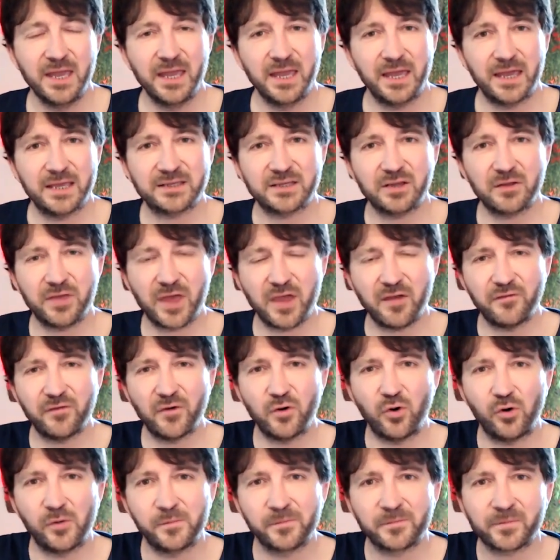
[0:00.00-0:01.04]
And so
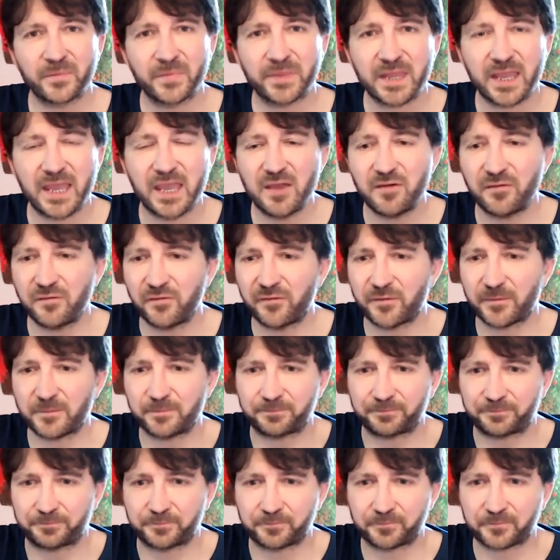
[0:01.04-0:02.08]
therefore, if,
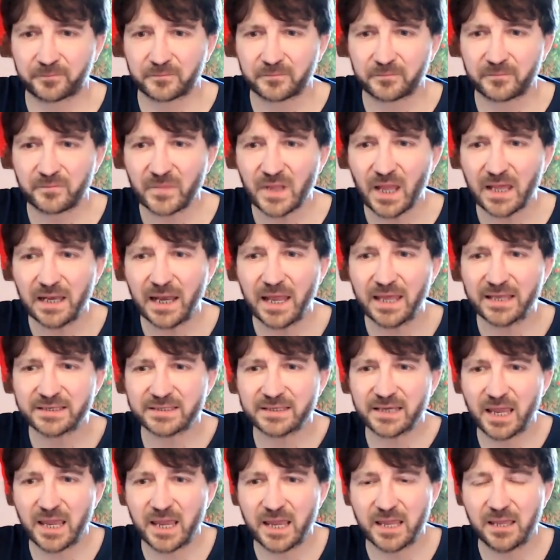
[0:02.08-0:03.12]
let's
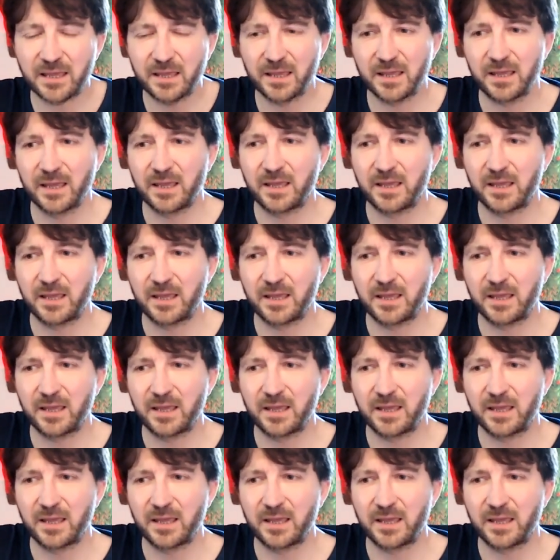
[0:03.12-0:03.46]
say,